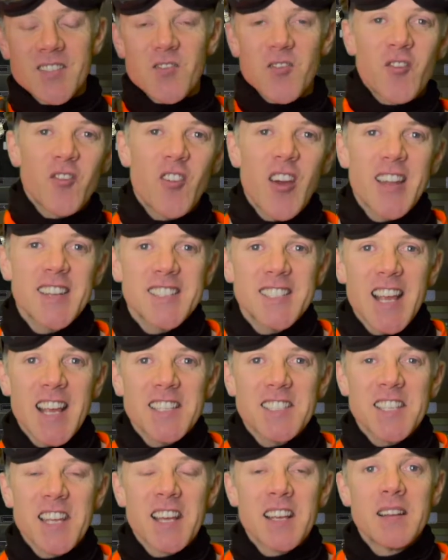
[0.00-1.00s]

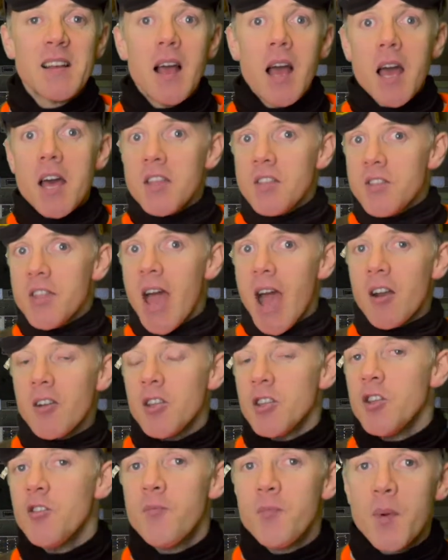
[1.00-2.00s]
Fantastic. Now that
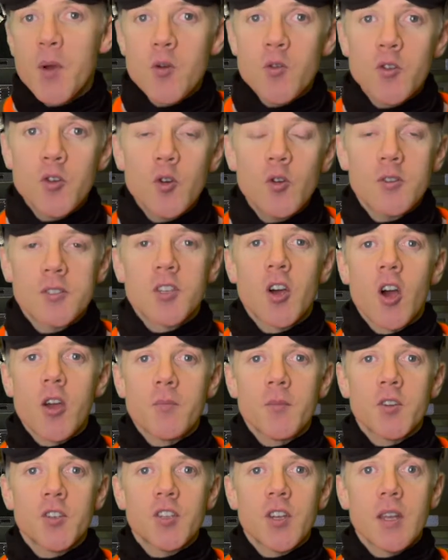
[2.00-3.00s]
you've built your time
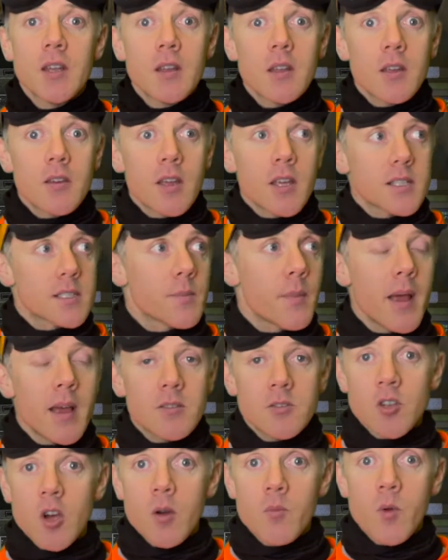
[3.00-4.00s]
machine, it's
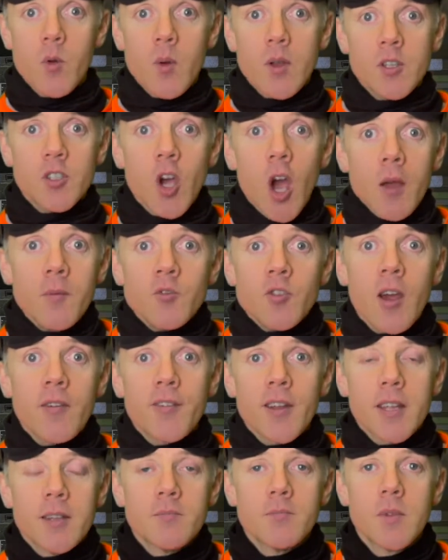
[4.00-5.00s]
about time we went time
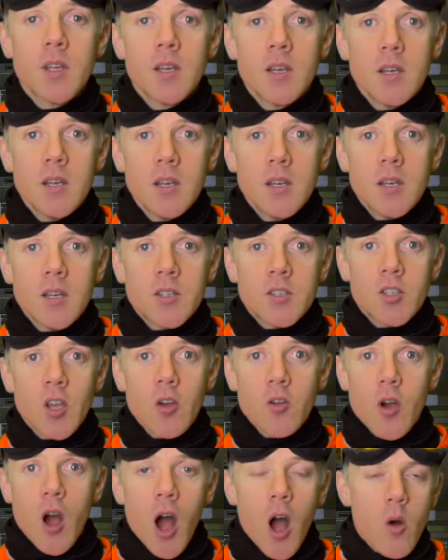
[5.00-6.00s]
traveling.
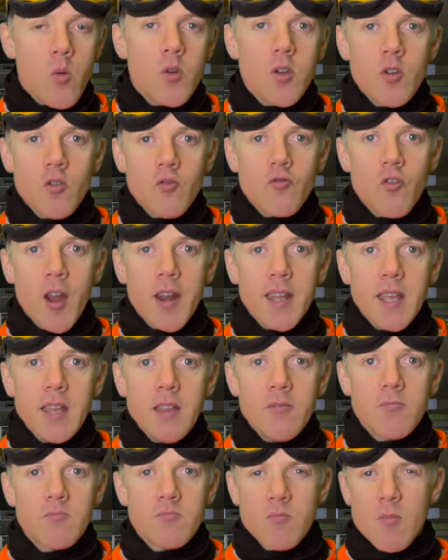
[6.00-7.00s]
So are we all
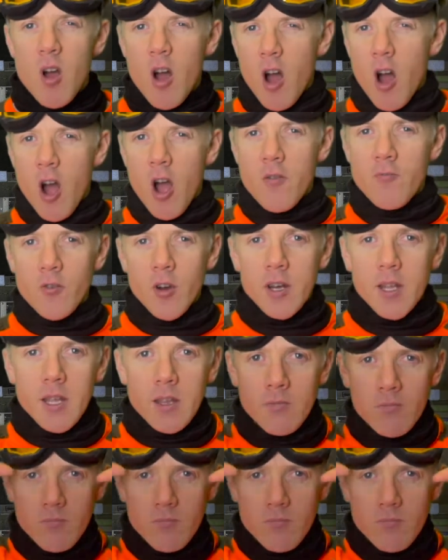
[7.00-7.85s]
ready? I'm ready.